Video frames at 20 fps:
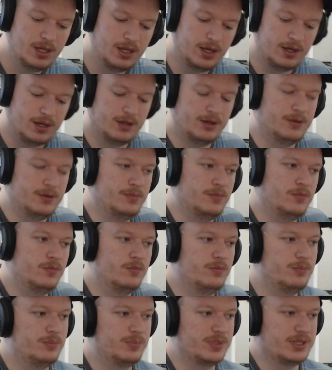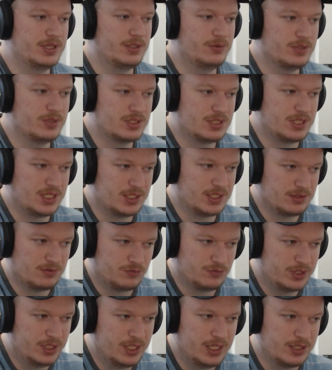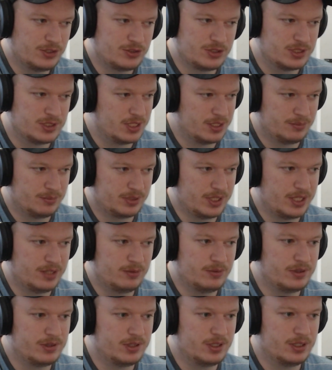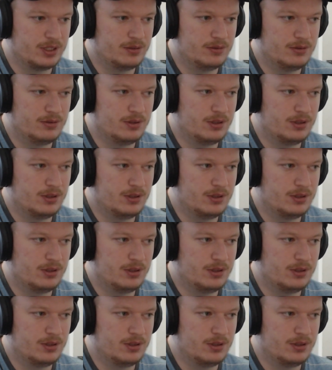But there was like really interesting play with it,